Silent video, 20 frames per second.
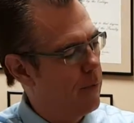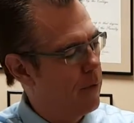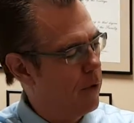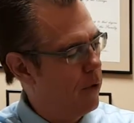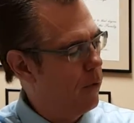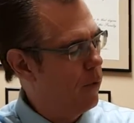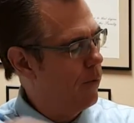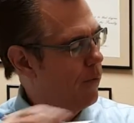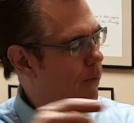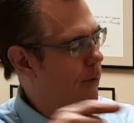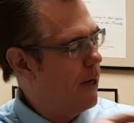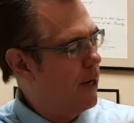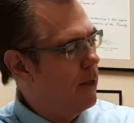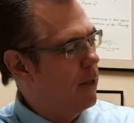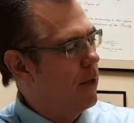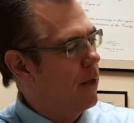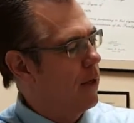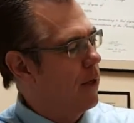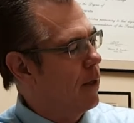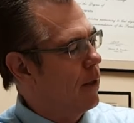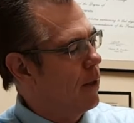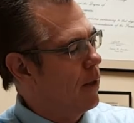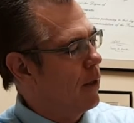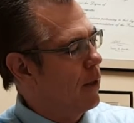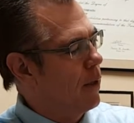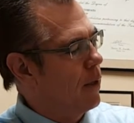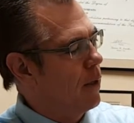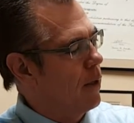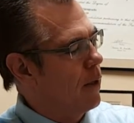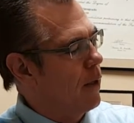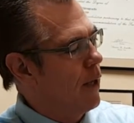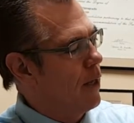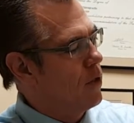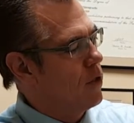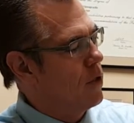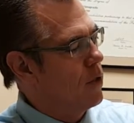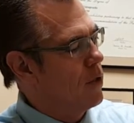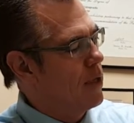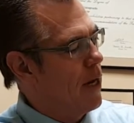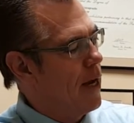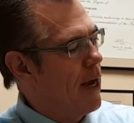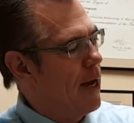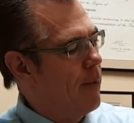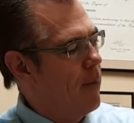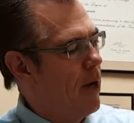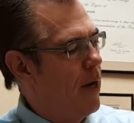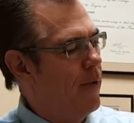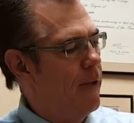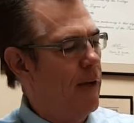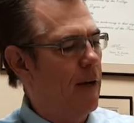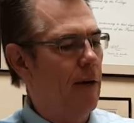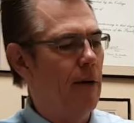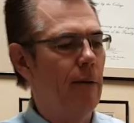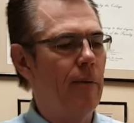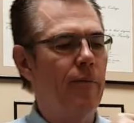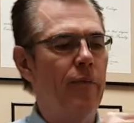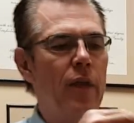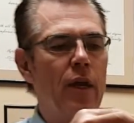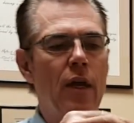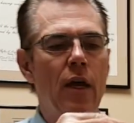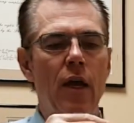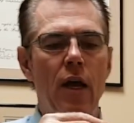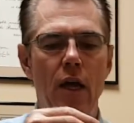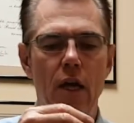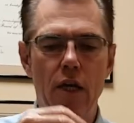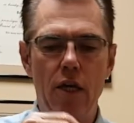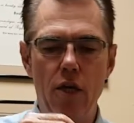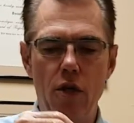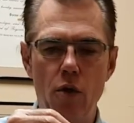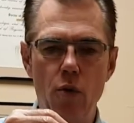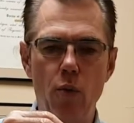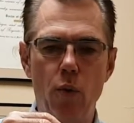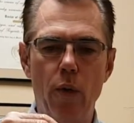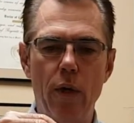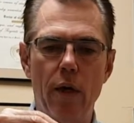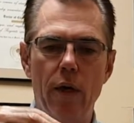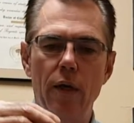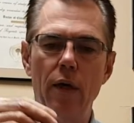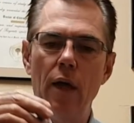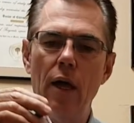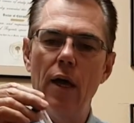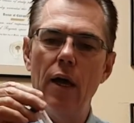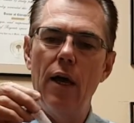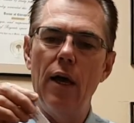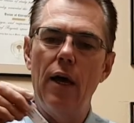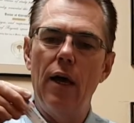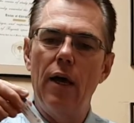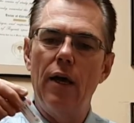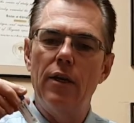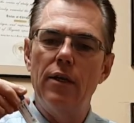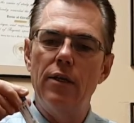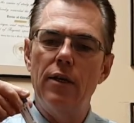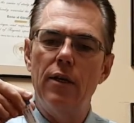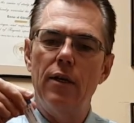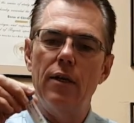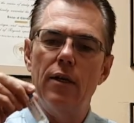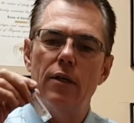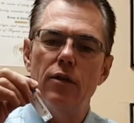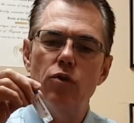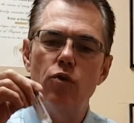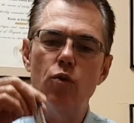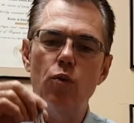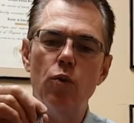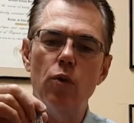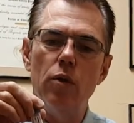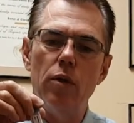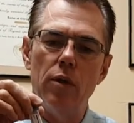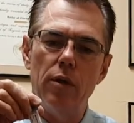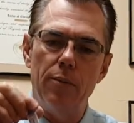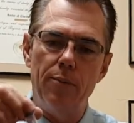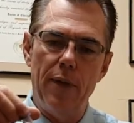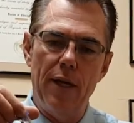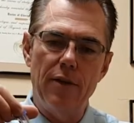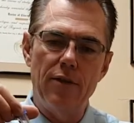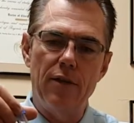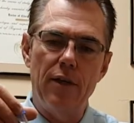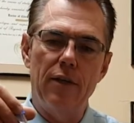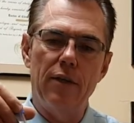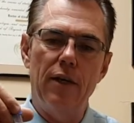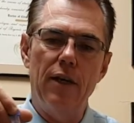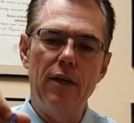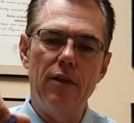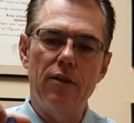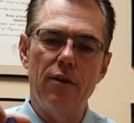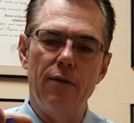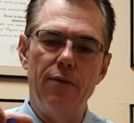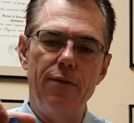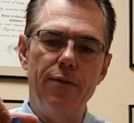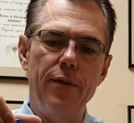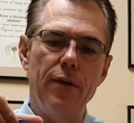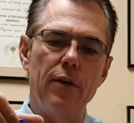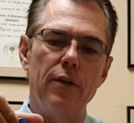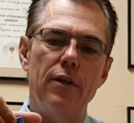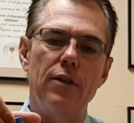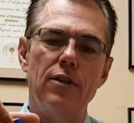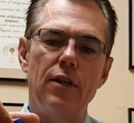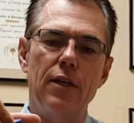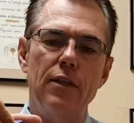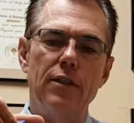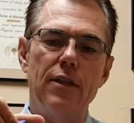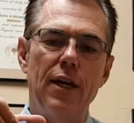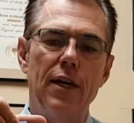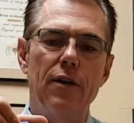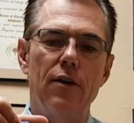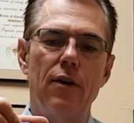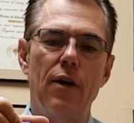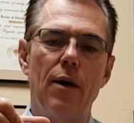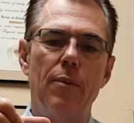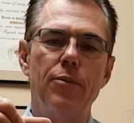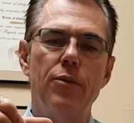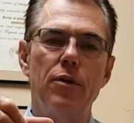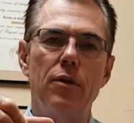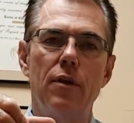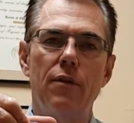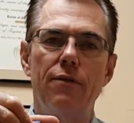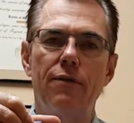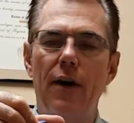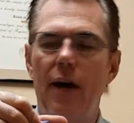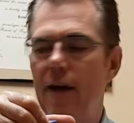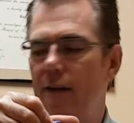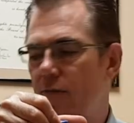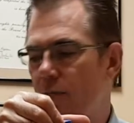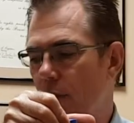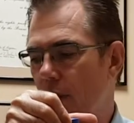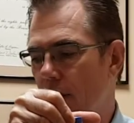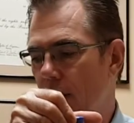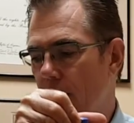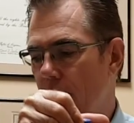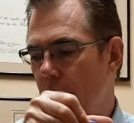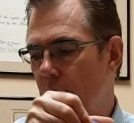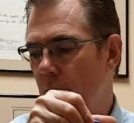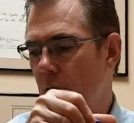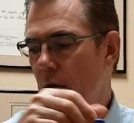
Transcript: you will find the collection time on here. You will drool basically to fill this container up to the 5 mark.